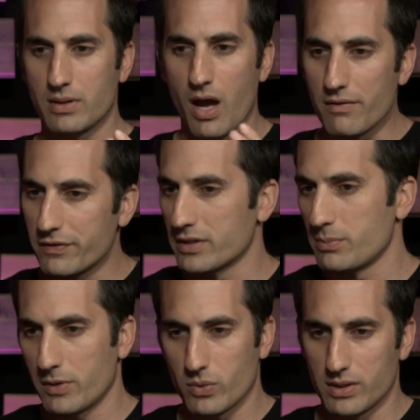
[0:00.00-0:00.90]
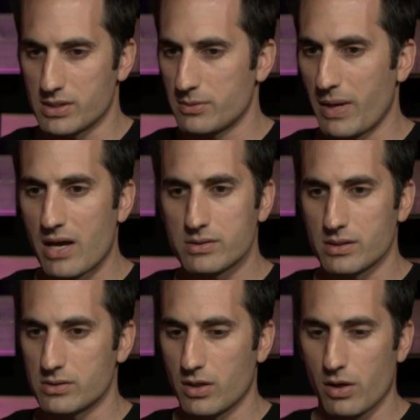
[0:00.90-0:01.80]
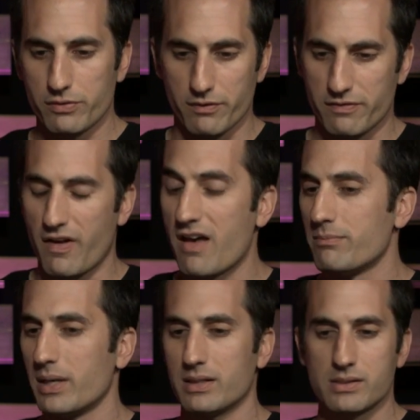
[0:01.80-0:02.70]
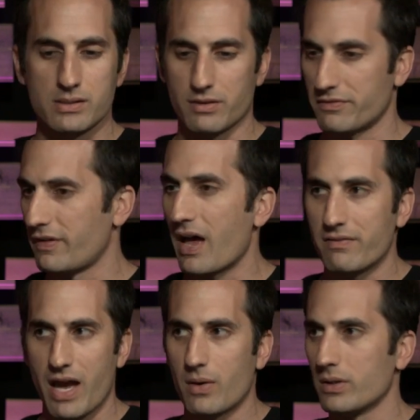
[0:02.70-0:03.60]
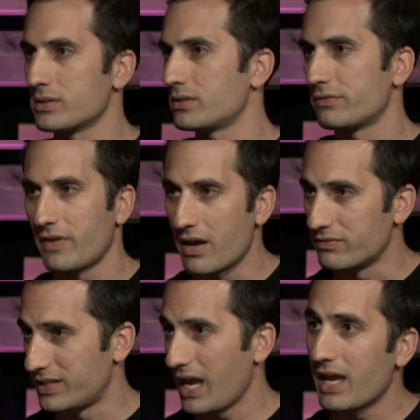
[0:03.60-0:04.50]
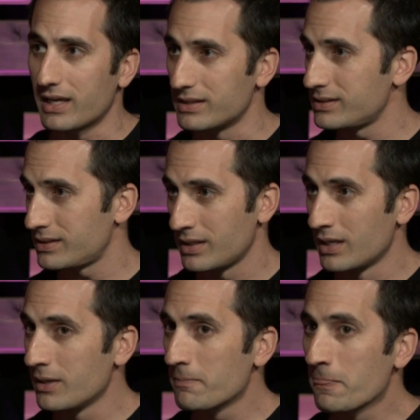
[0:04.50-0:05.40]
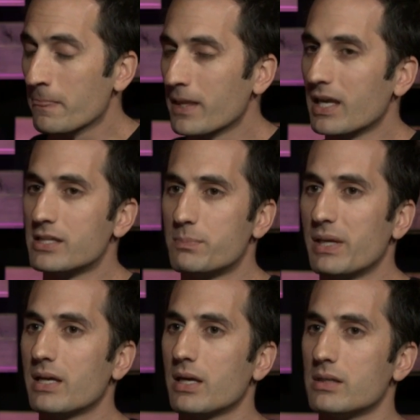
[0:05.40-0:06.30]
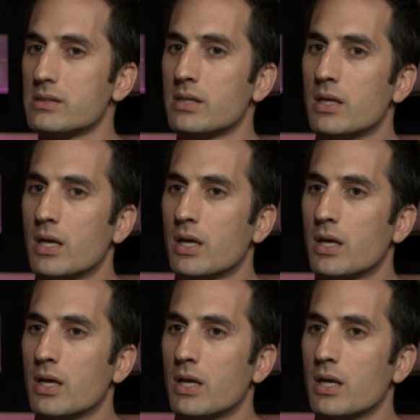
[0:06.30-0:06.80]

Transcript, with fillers: conflicts between spouses go from five minutes to five hours to five days is because